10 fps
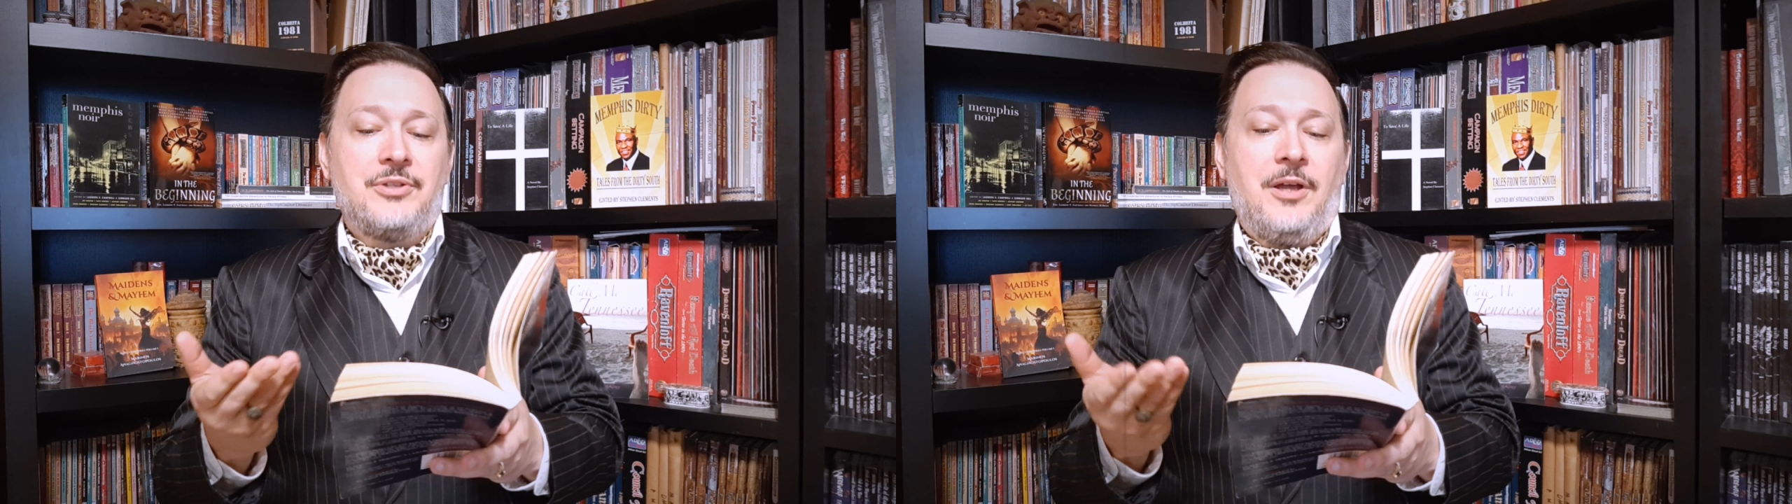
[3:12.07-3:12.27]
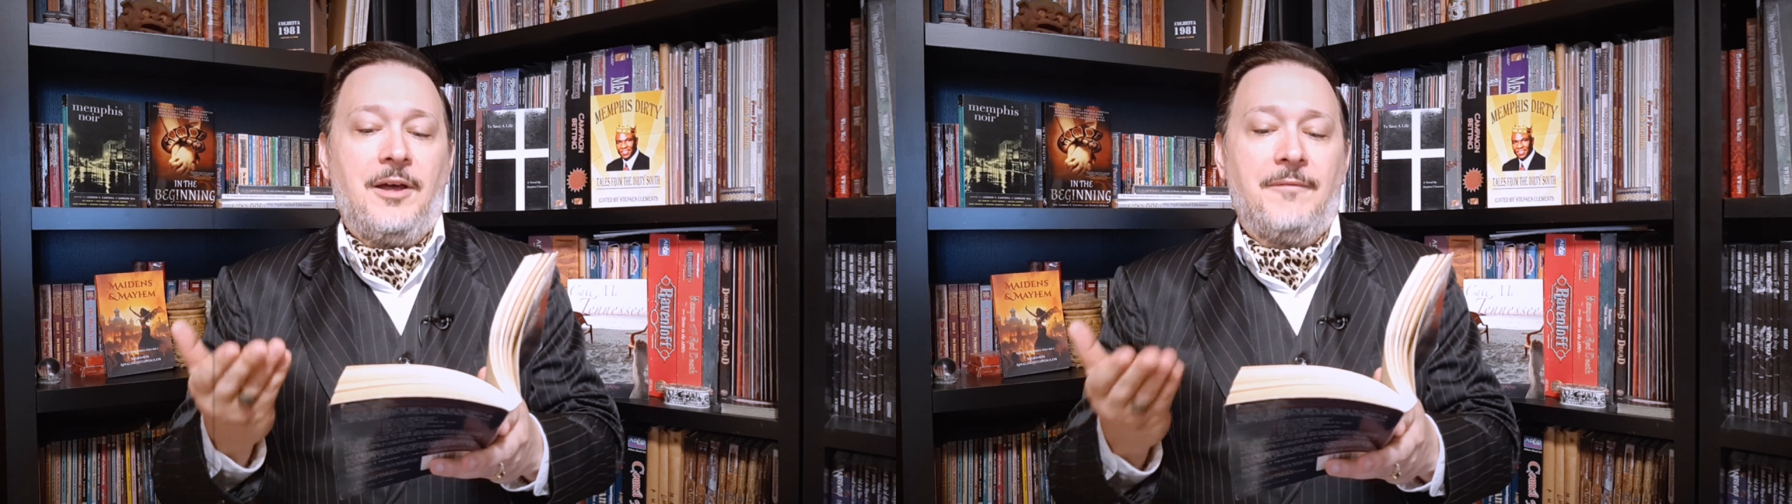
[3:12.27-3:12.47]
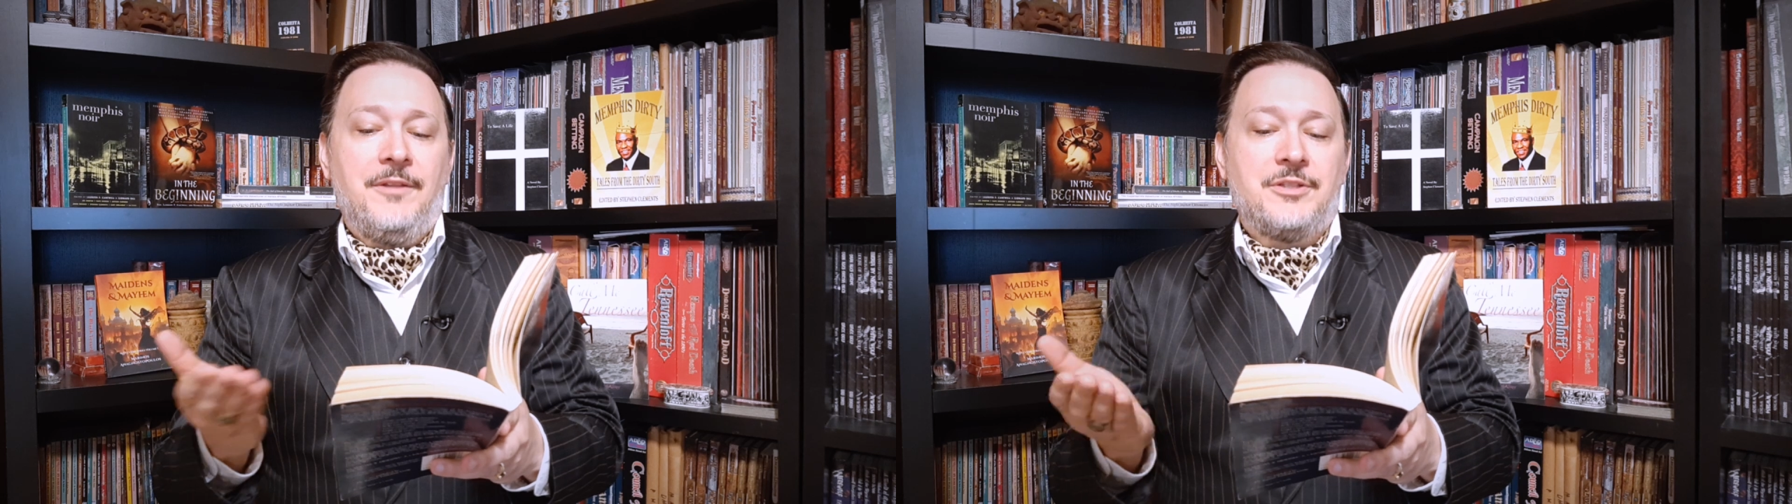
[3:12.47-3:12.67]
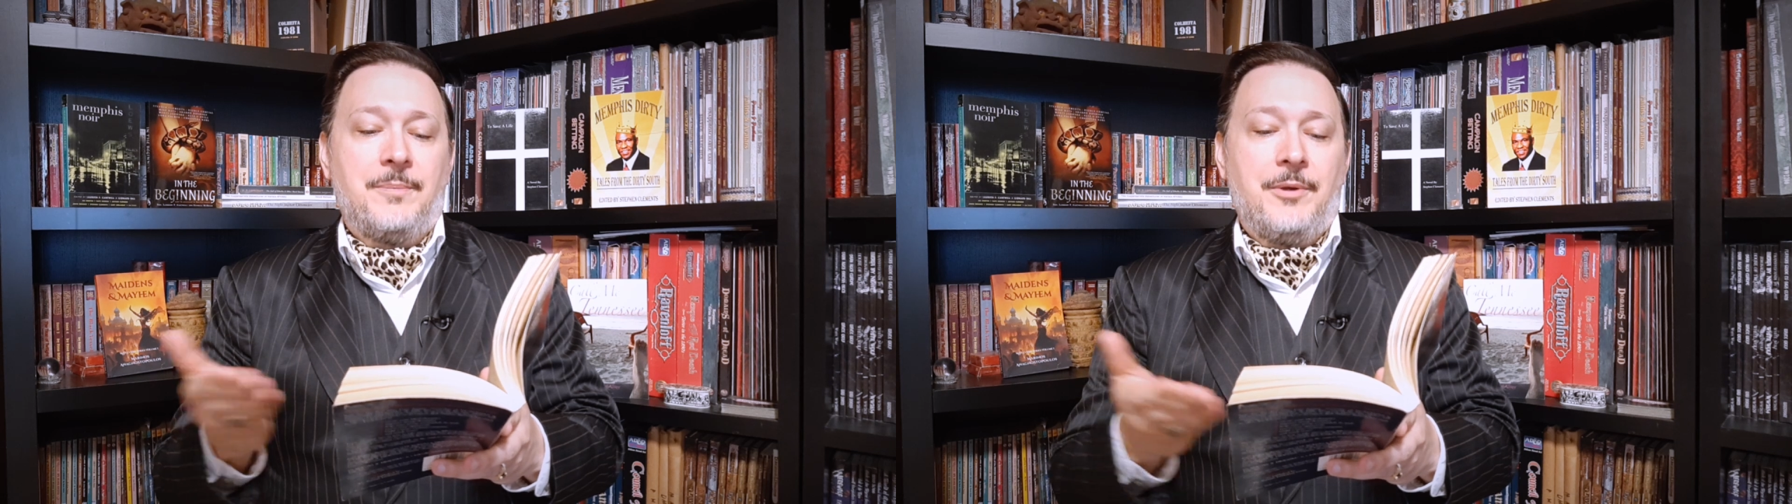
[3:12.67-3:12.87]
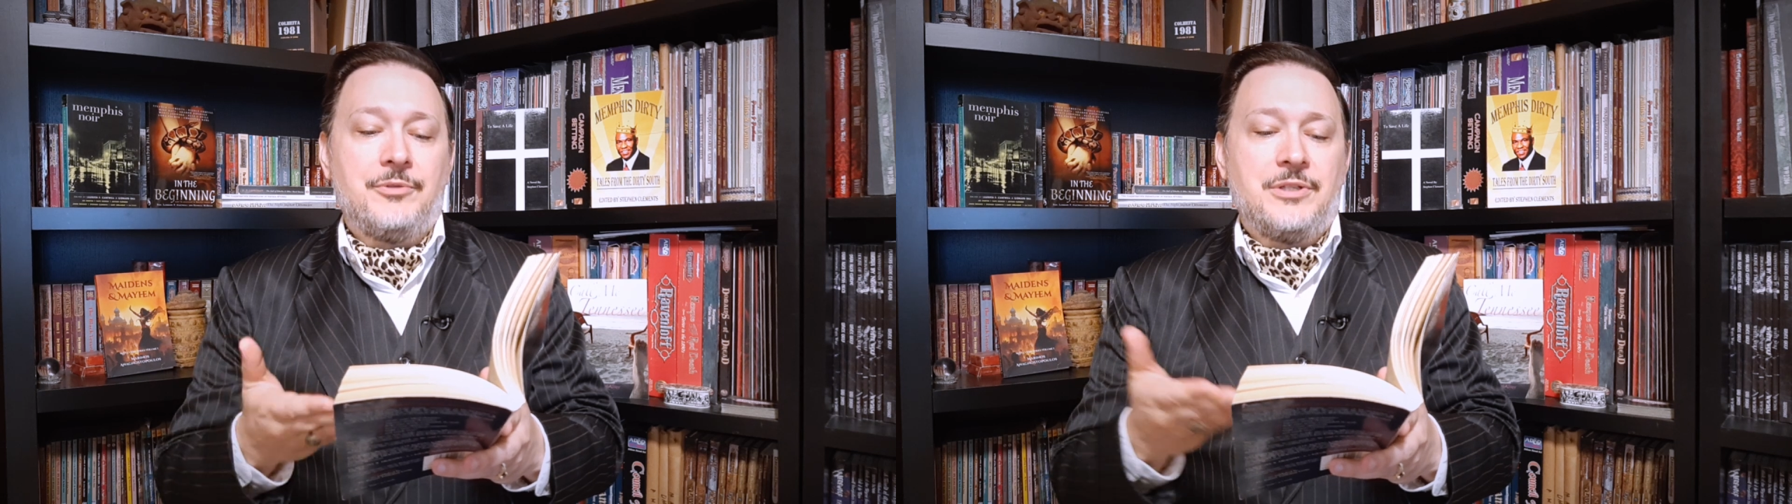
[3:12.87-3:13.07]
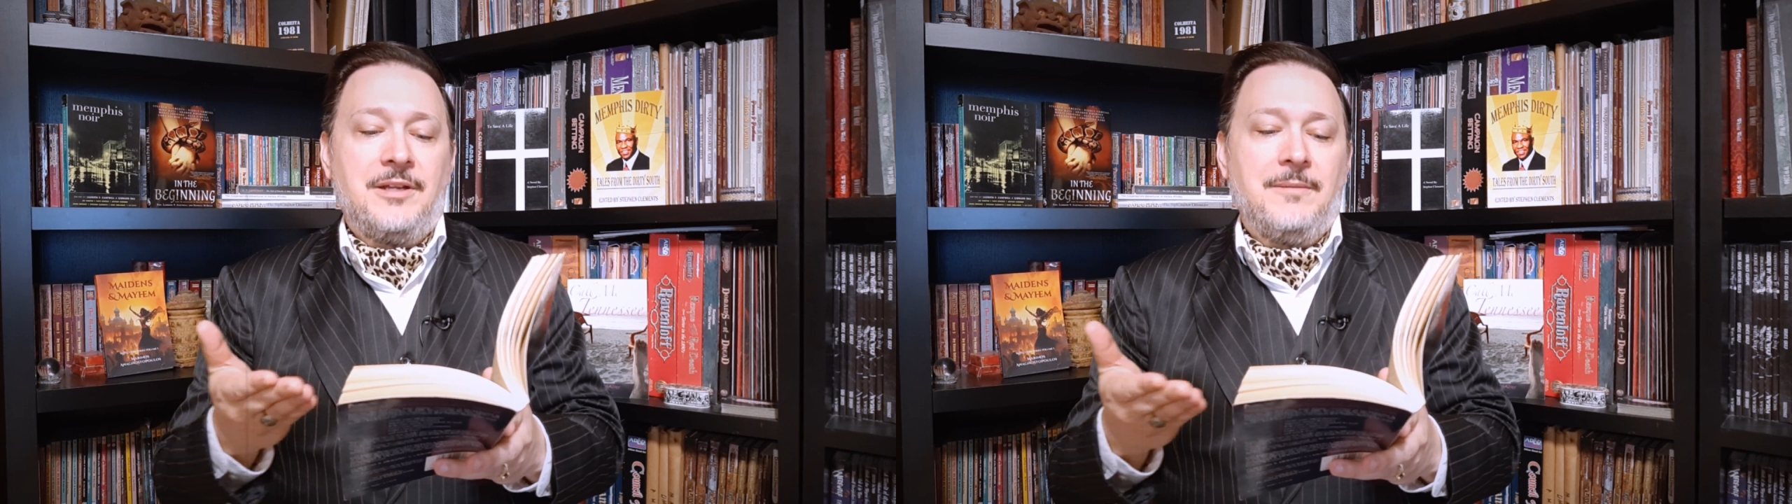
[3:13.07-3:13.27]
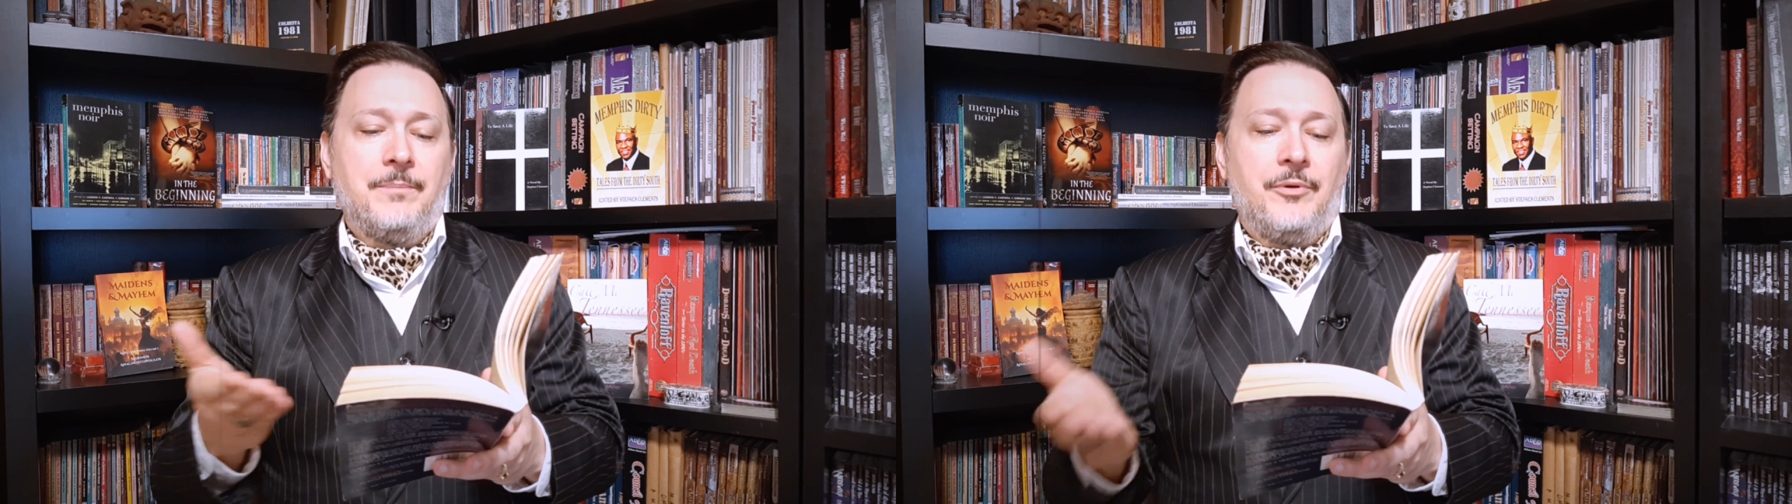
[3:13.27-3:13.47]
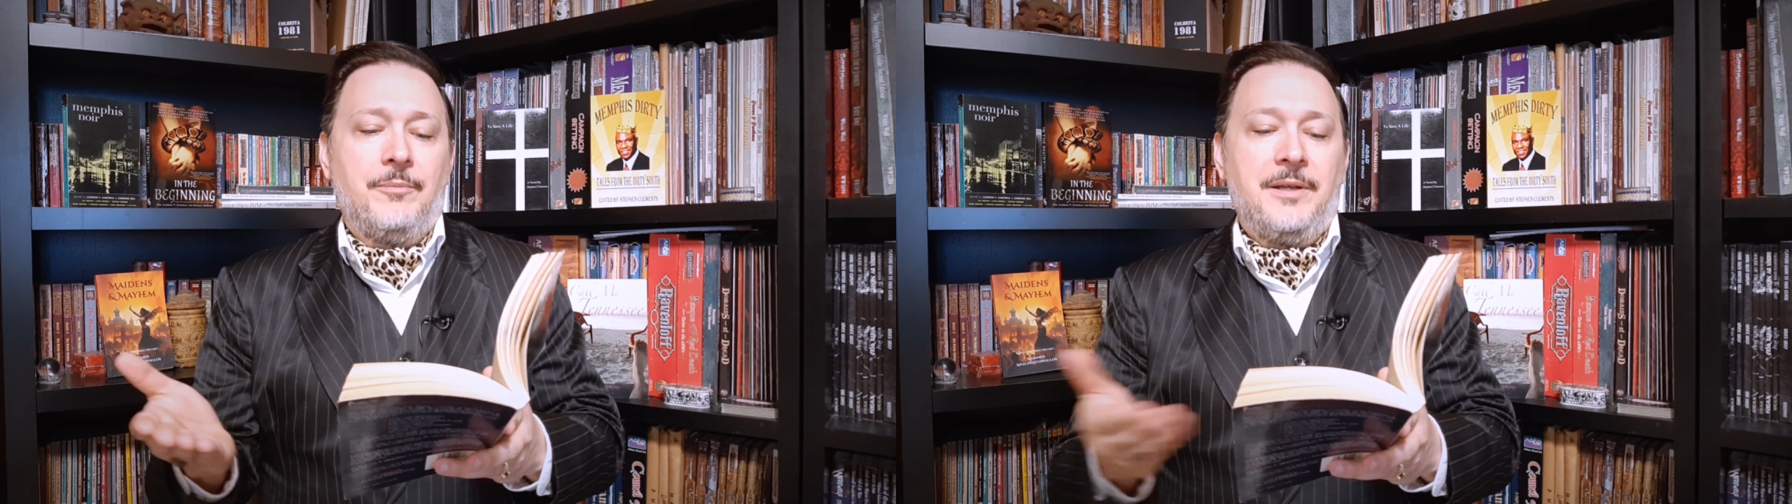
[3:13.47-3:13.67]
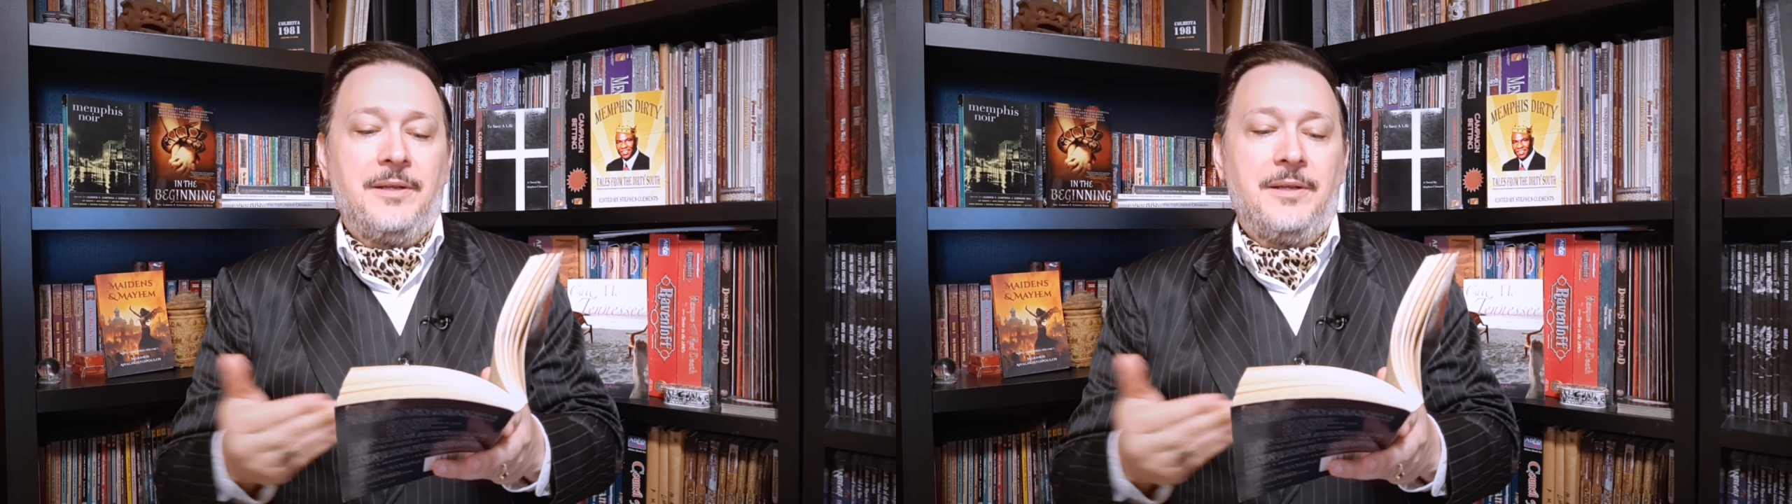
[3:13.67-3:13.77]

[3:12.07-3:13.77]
of the supposed improvement.